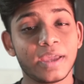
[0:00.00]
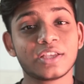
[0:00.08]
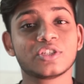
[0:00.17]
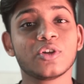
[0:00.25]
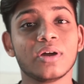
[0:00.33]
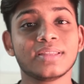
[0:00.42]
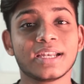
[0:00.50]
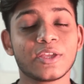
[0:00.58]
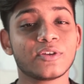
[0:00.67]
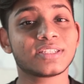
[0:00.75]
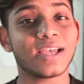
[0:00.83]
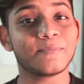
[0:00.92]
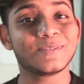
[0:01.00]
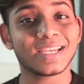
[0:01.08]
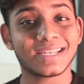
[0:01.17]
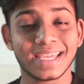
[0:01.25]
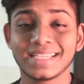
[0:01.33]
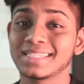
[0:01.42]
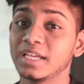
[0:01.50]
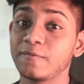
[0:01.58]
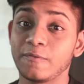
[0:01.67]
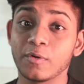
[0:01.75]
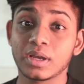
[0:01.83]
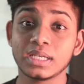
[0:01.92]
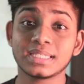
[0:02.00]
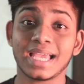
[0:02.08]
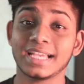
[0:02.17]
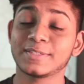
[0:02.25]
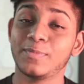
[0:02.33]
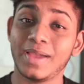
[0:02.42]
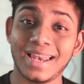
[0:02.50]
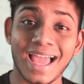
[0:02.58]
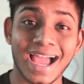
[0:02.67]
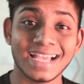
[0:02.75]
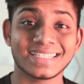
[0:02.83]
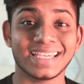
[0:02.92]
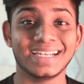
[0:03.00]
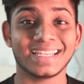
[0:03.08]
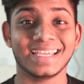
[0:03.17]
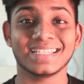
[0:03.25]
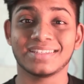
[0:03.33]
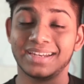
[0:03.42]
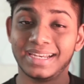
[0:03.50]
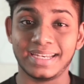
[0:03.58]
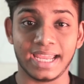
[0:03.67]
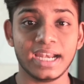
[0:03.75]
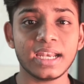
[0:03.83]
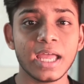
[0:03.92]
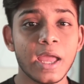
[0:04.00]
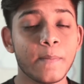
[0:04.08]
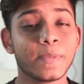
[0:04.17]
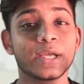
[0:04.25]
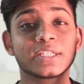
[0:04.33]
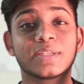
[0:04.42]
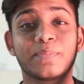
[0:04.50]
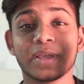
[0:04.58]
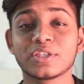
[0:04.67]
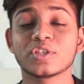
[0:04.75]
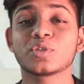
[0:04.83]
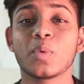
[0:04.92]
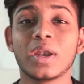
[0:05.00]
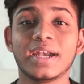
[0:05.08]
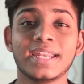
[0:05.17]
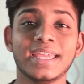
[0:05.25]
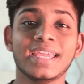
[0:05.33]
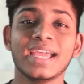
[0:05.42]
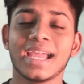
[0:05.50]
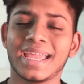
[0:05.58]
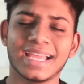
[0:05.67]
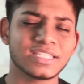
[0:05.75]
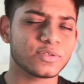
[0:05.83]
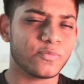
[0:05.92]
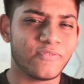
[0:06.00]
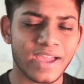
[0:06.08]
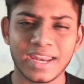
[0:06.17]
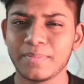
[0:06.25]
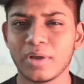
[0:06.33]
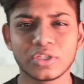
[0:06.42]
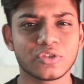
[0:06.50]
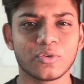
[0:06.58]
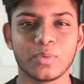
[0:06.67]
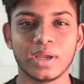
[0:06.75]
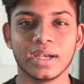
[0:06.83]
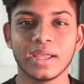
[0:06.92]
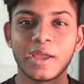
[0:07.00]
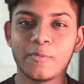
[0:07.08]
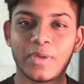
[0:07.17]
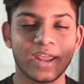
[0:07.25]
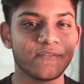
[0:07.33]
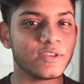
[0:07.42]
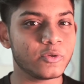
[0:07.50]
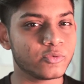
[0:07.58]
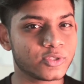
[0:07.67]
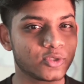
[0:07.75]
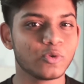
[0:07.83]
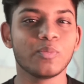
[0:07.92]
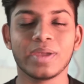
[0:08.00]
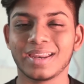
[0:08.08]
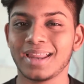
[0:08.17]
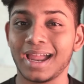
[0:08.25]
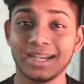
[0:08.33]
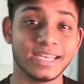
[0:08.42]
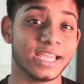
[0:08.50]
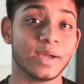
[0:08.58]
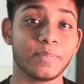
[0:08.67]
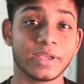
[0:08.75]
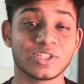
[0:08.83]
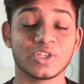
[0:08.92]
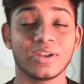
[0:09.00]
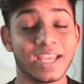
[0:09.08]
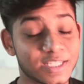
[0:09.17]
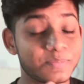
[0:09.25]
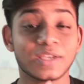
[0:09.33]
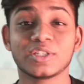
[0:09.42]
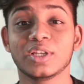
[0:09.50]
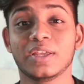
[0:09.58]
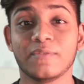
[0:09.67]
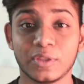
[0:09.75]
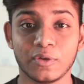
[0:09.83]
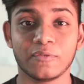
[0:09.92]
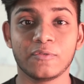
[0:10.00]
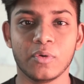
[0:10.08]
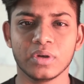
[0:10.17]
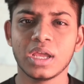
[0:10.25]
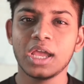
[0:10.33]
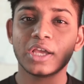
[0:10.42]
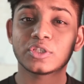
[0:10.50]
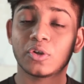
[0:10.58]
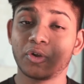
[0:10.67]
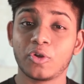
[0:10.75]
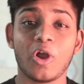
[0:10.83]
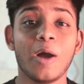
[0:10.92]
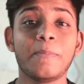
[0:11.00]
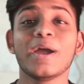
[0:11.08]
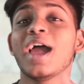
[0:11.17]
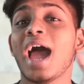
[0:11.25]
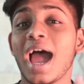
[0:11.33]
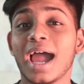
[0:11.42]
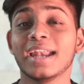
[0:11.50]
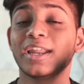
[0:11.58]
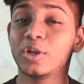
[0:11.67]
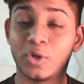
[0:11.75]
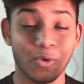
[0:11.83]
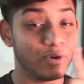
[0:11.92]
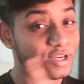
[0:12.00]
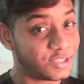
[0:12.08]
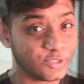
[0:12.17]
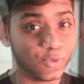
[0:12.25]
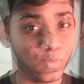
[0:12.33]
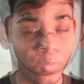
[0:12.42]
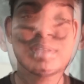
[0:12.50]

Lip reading: makes sure that your subject is in focus as well as it is retained, because the picture's quality gets very much ruined whenever you zoom in and take a picture, especially with your phone. So crop and don't zoom.